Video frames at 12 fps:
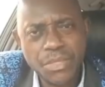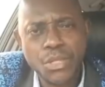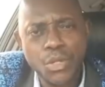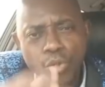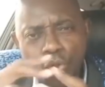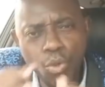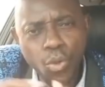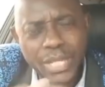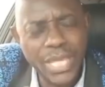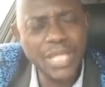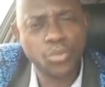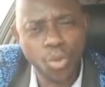
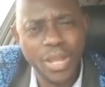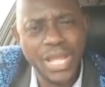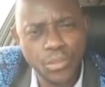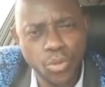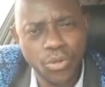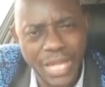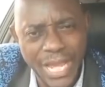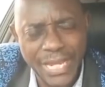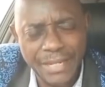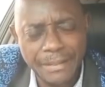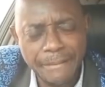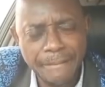Look into Edo
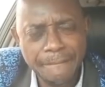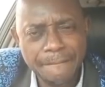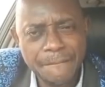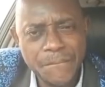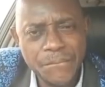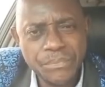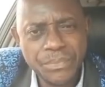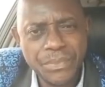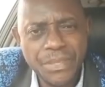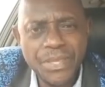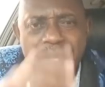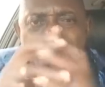line.
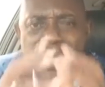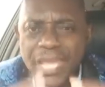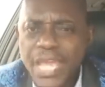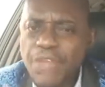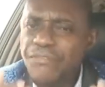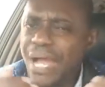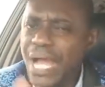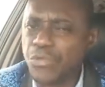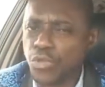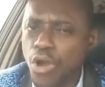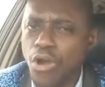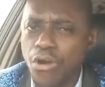If
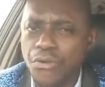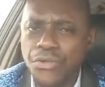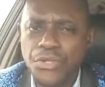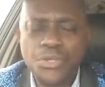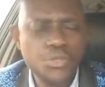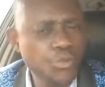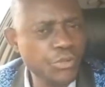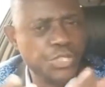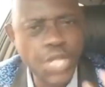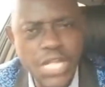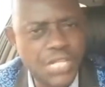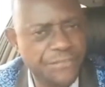at all you
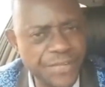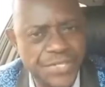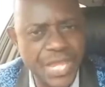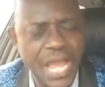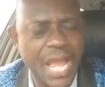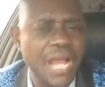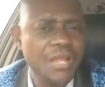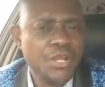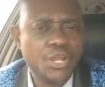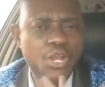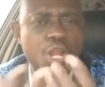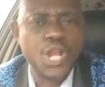just feel say,
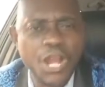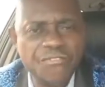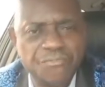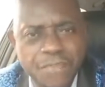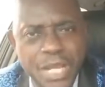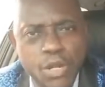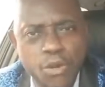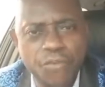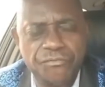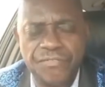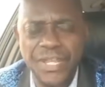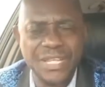government not go
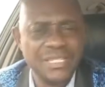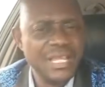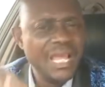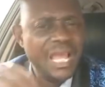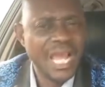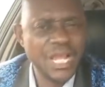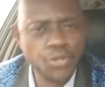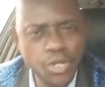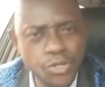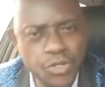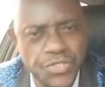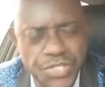fit handle
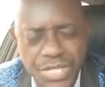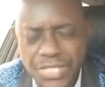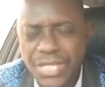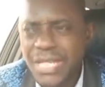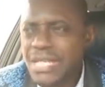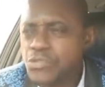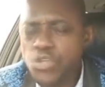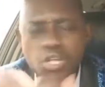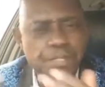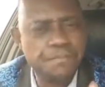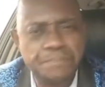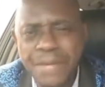those things,
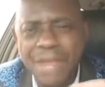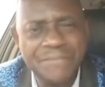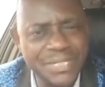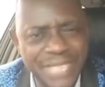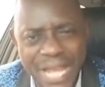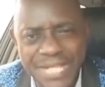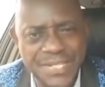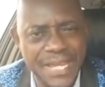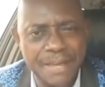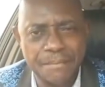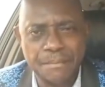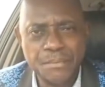just privatize
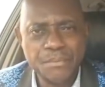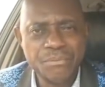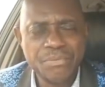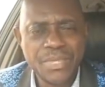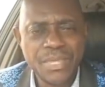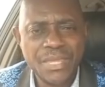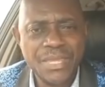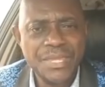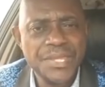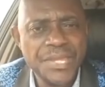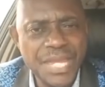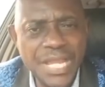them.
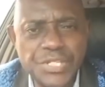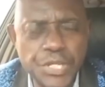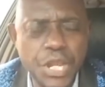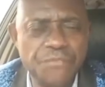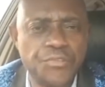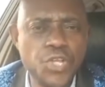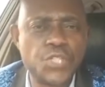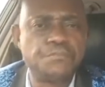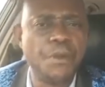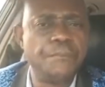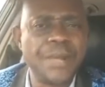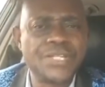Instead of those
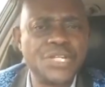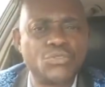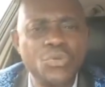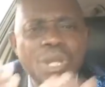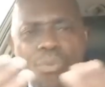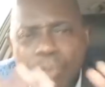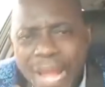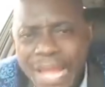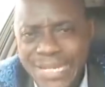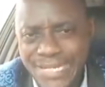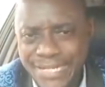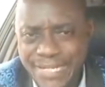property to the
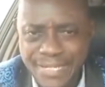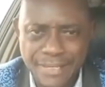waste.